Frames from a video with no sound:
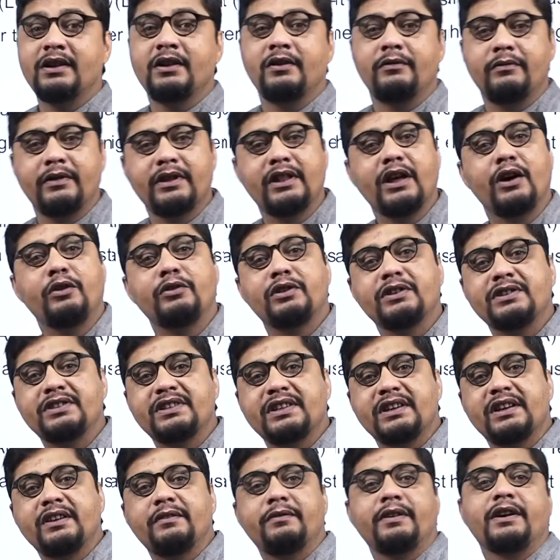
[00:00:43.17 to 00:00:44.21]
Without a
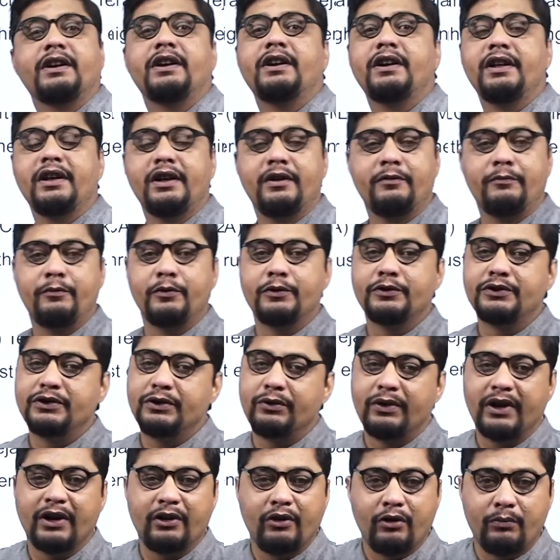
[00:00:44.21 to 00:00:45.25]
significant Air Force, you
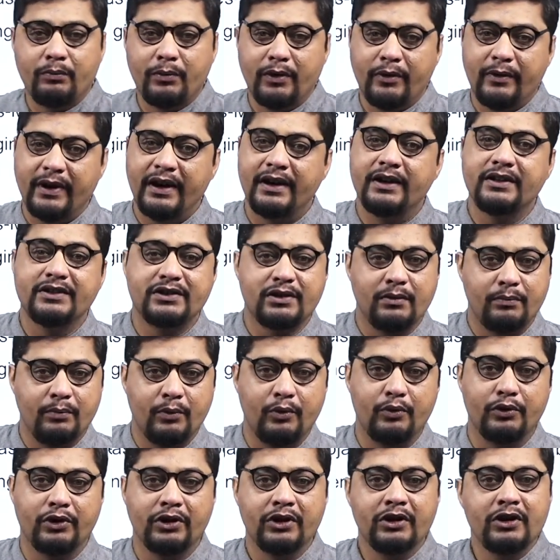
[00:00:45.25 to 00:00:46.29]
cannot provide a
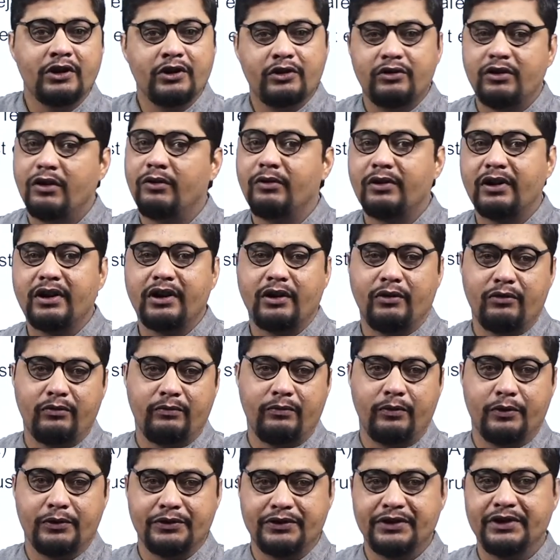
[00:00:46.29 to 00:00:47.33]
support to our ground
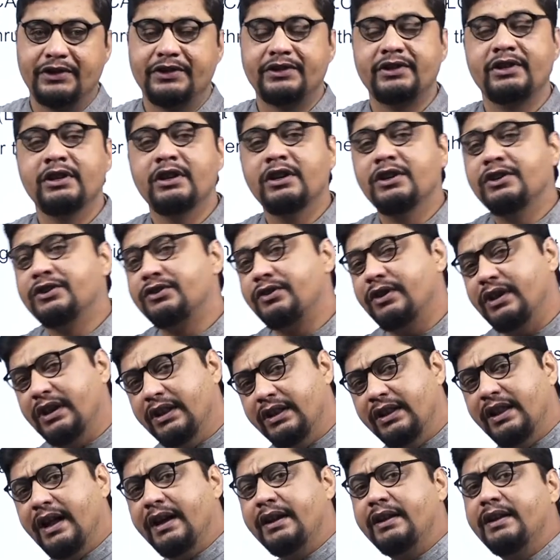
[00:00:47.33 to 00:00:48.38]
forces. So in
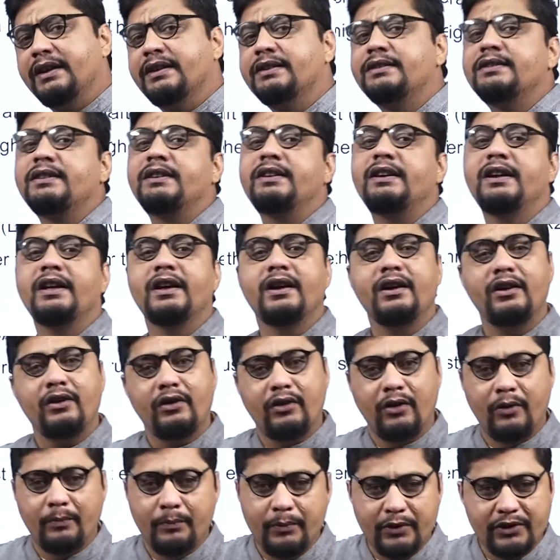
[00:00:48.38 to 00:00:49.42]
that case, India
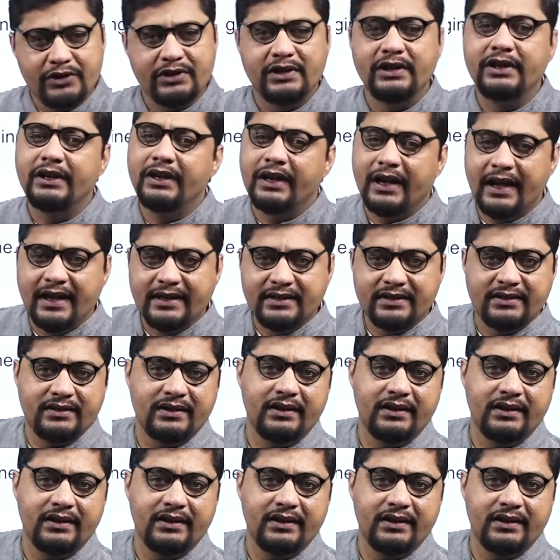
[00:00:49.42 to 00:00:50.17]
obviously has